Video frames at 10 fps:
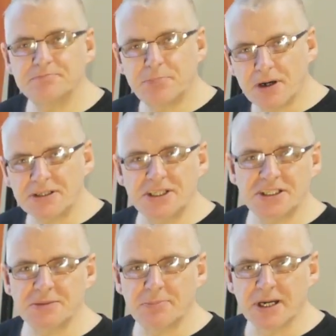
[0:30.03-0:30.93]

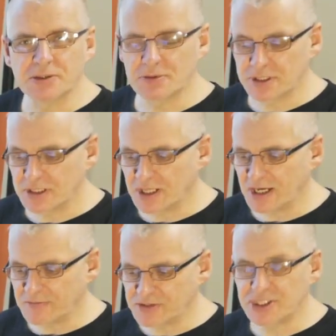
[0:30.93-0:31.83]
participate with the
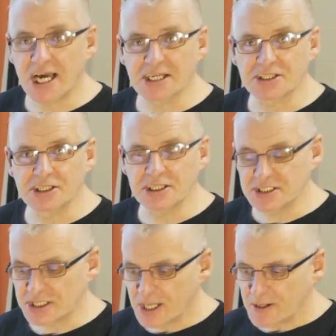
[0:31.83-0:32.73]
live chat that is